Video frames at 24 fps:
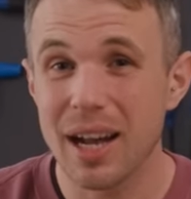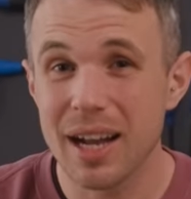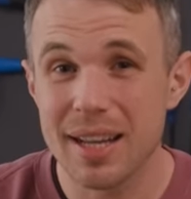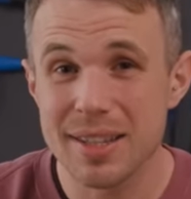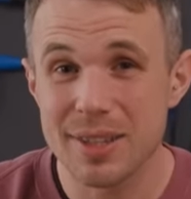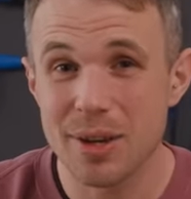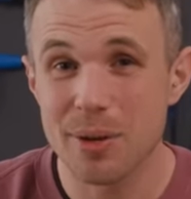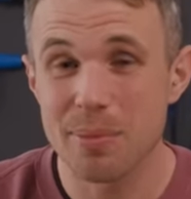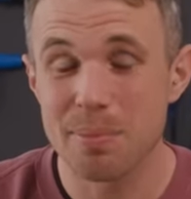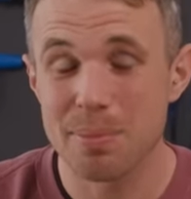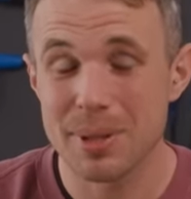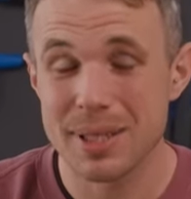I
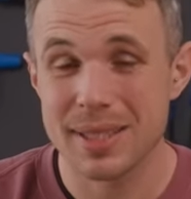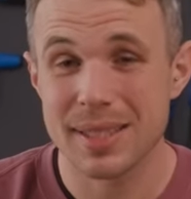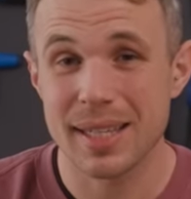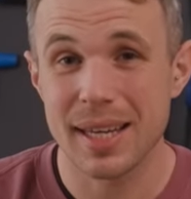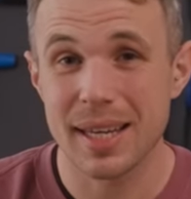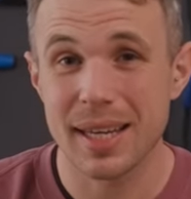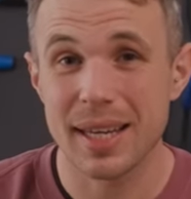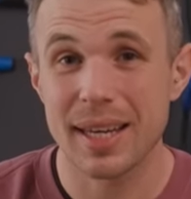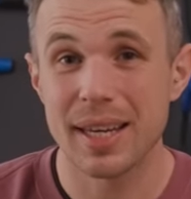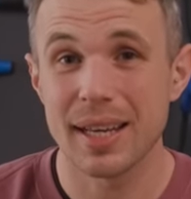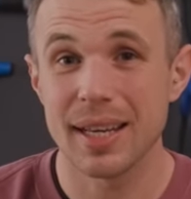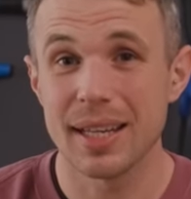don't
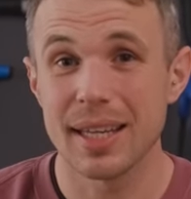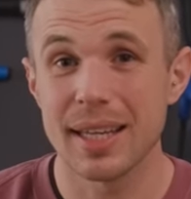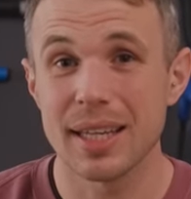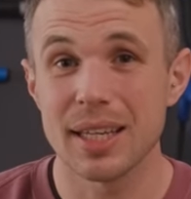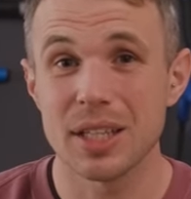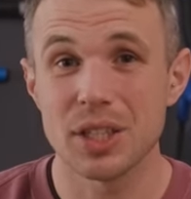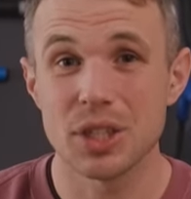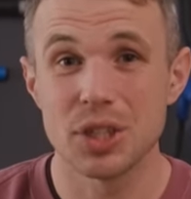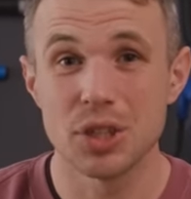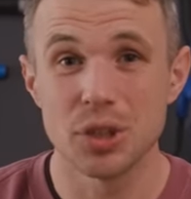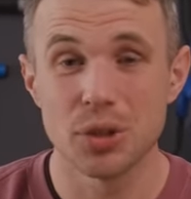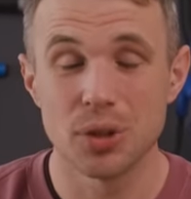particularly
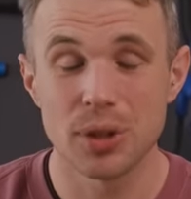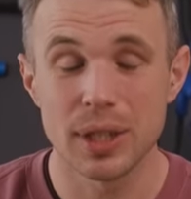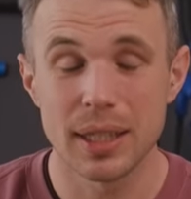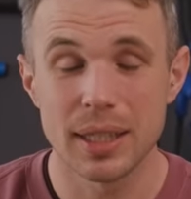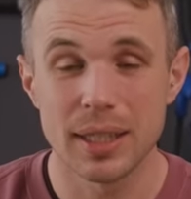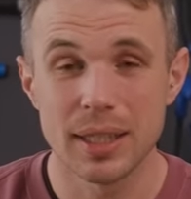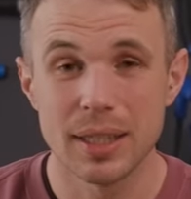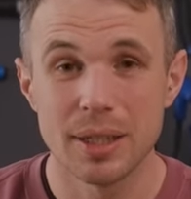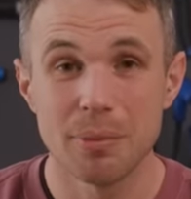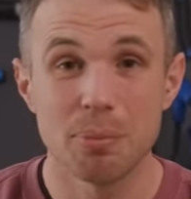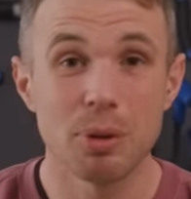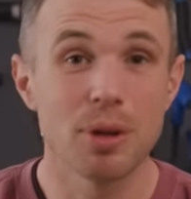enjoy,
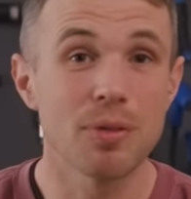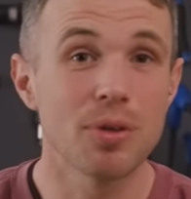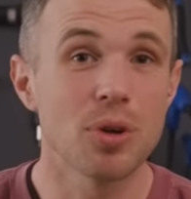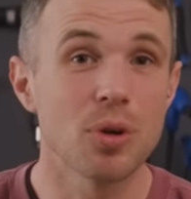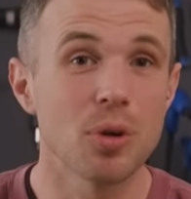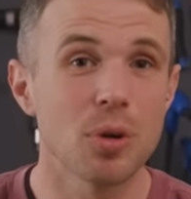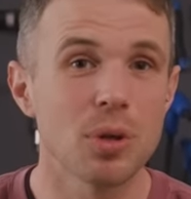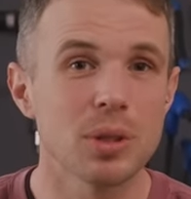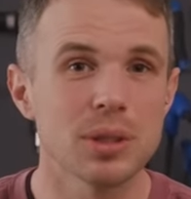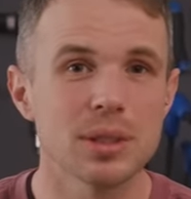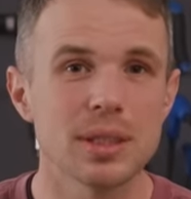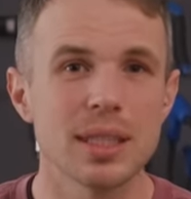but of
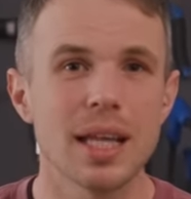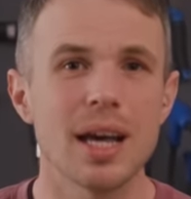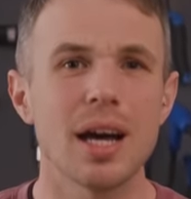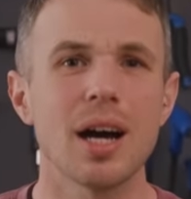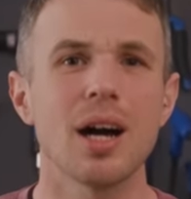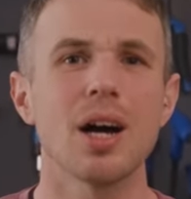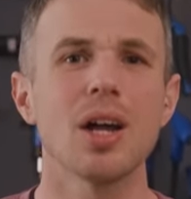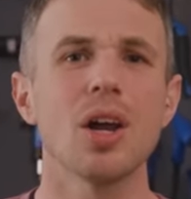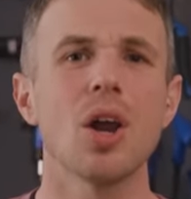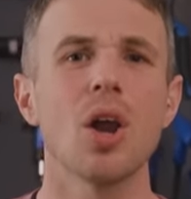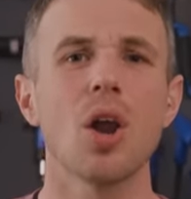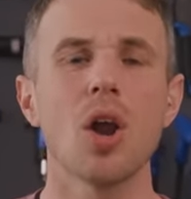course there
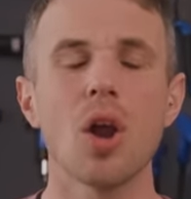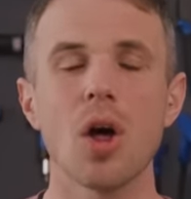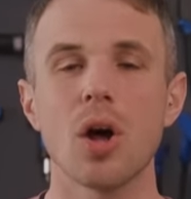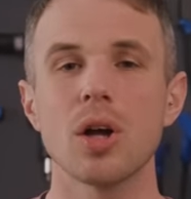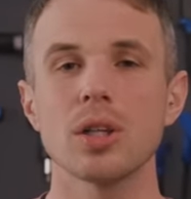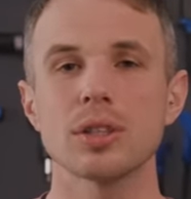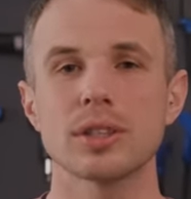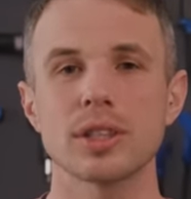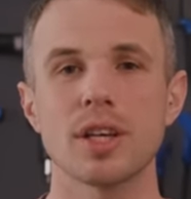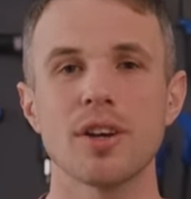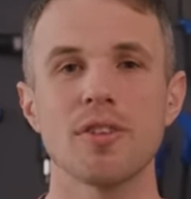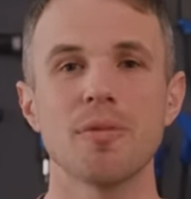are a
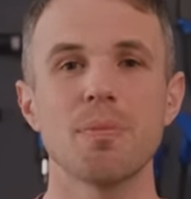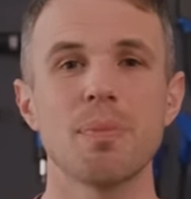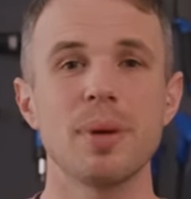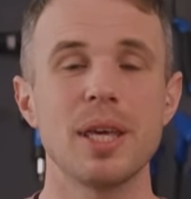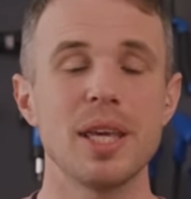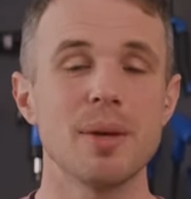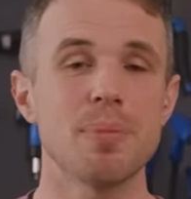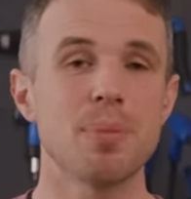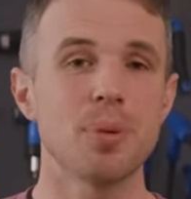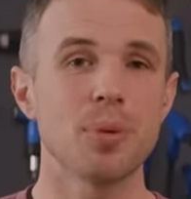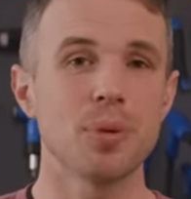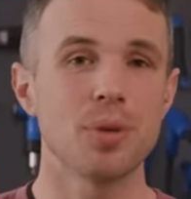lot of
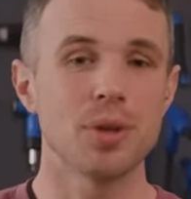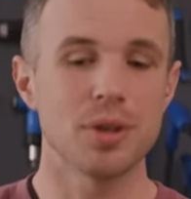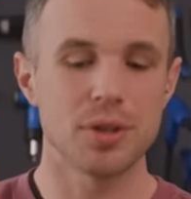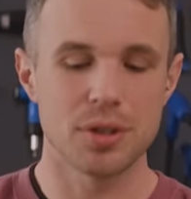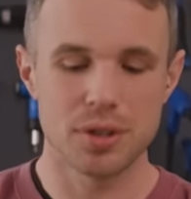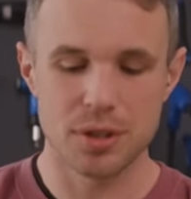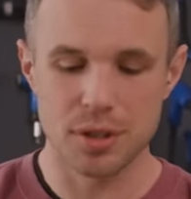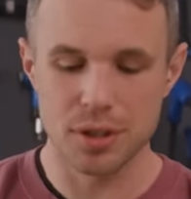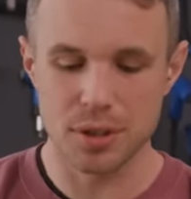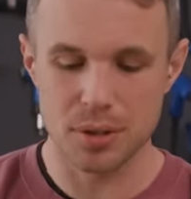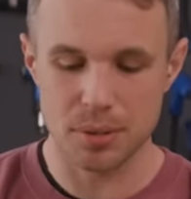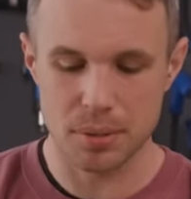people that
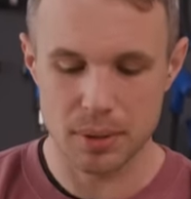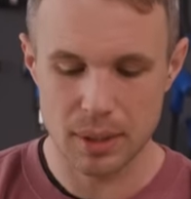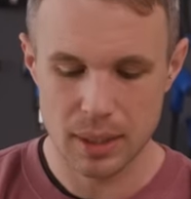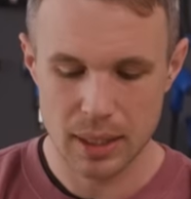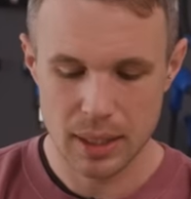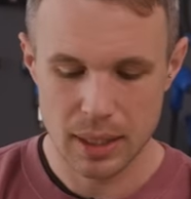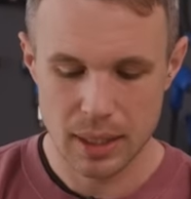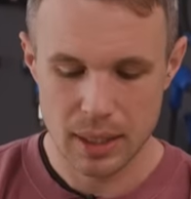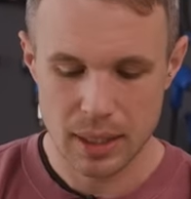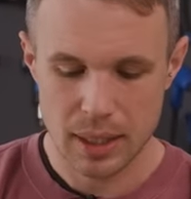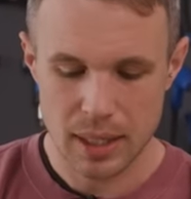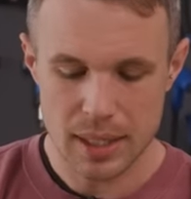do.
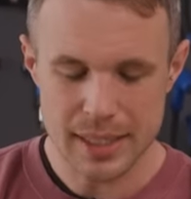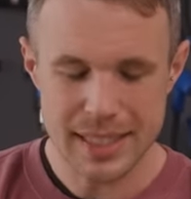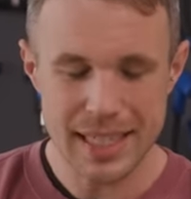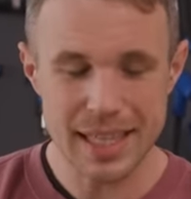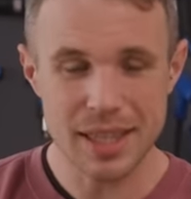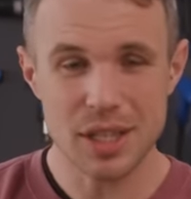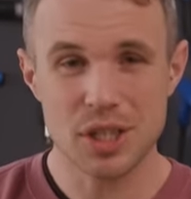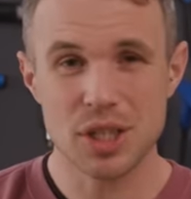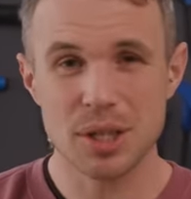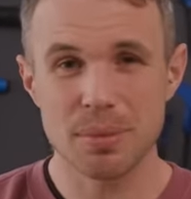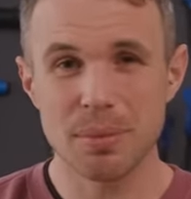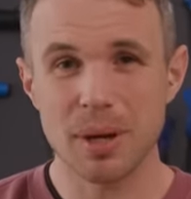You see,
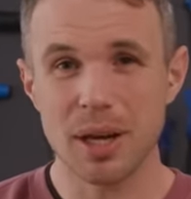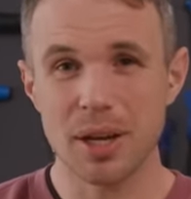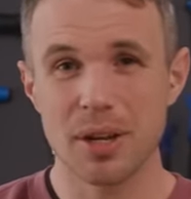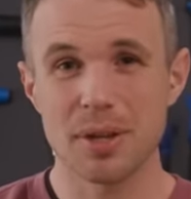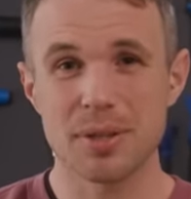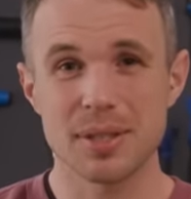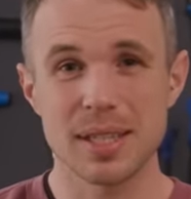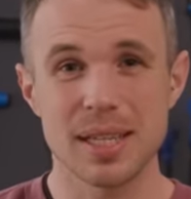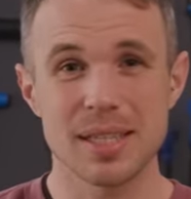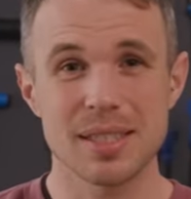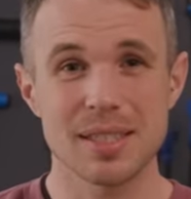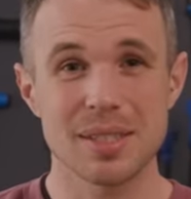the Shimano
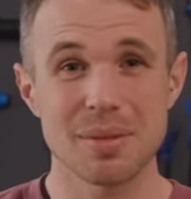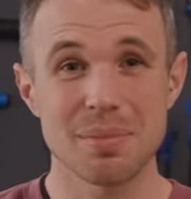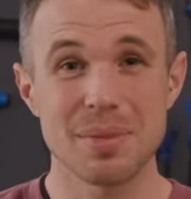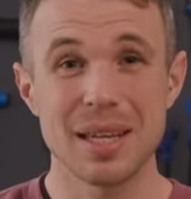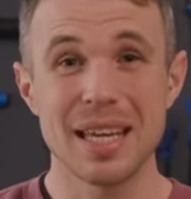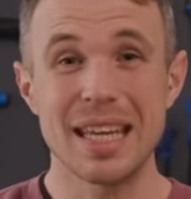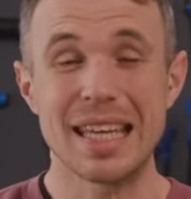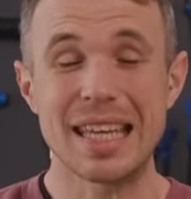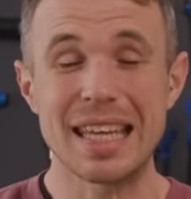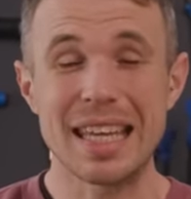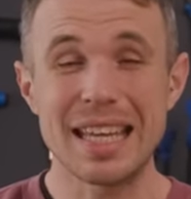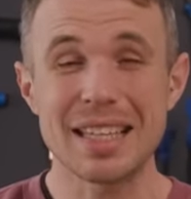system
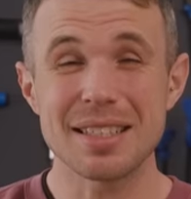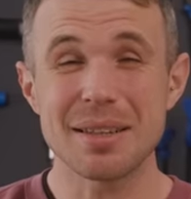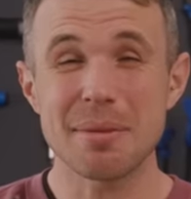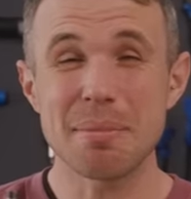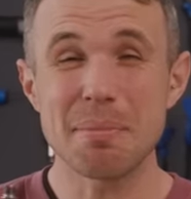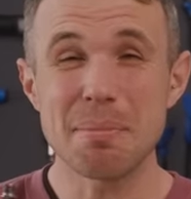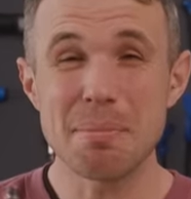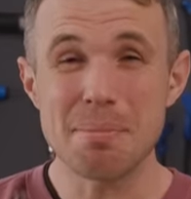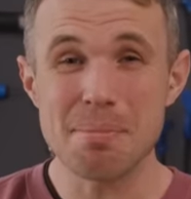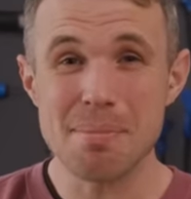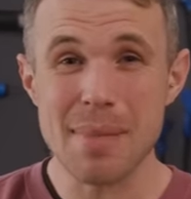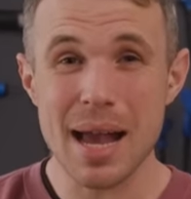is
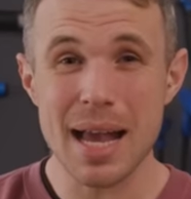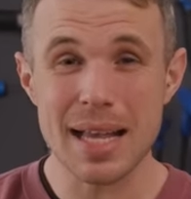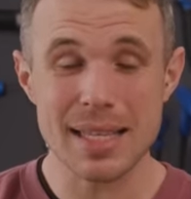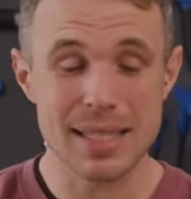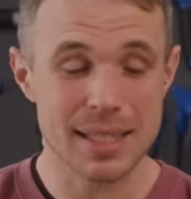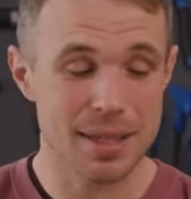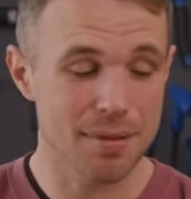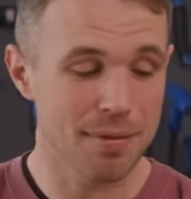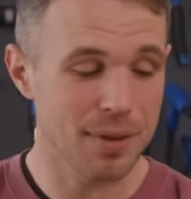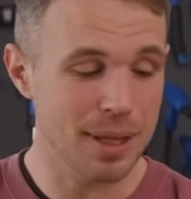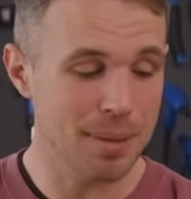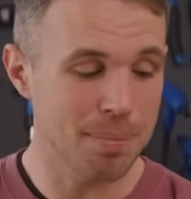
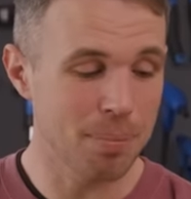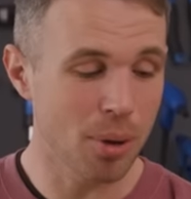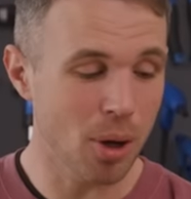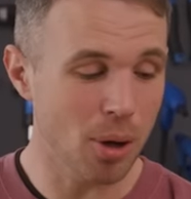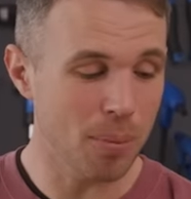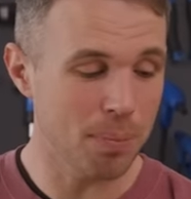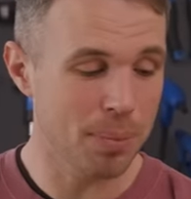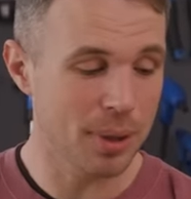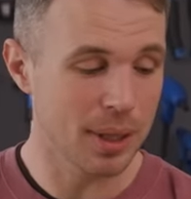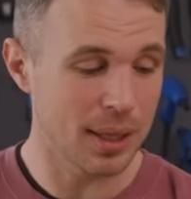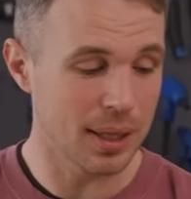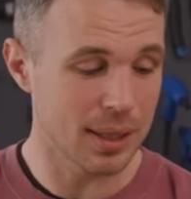massively
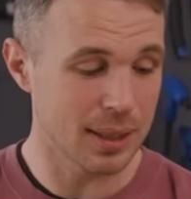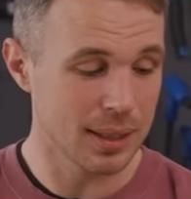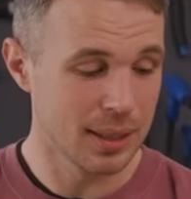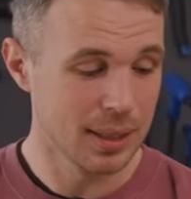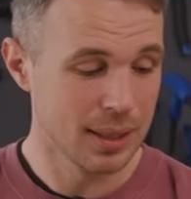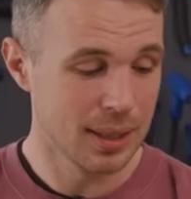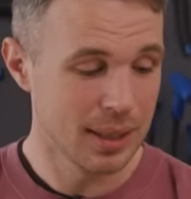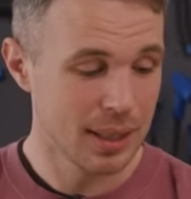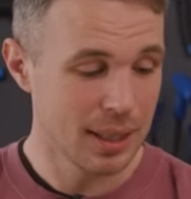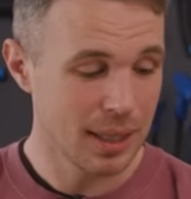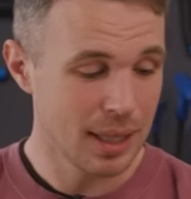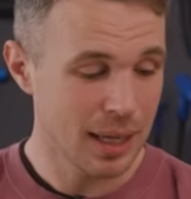popular,
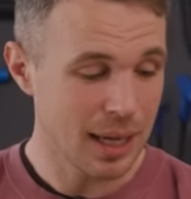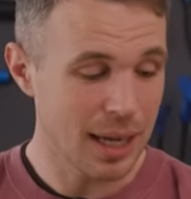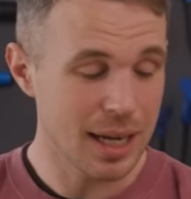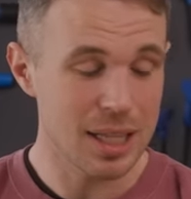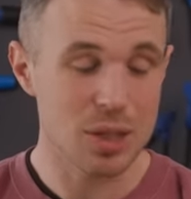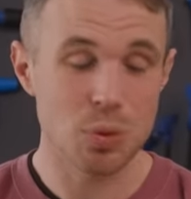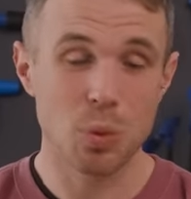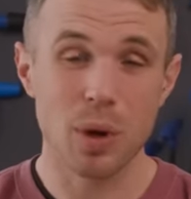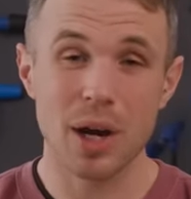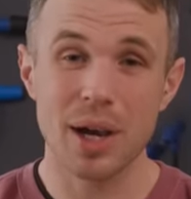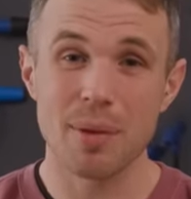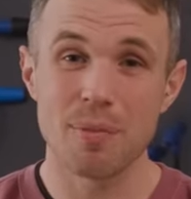and
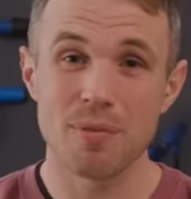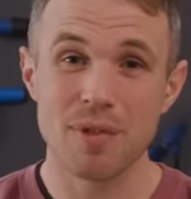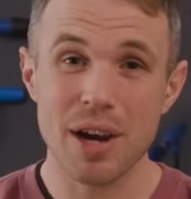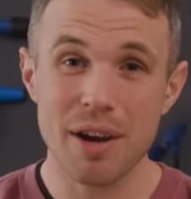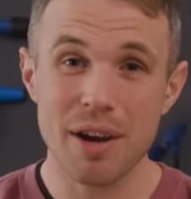it's why I'm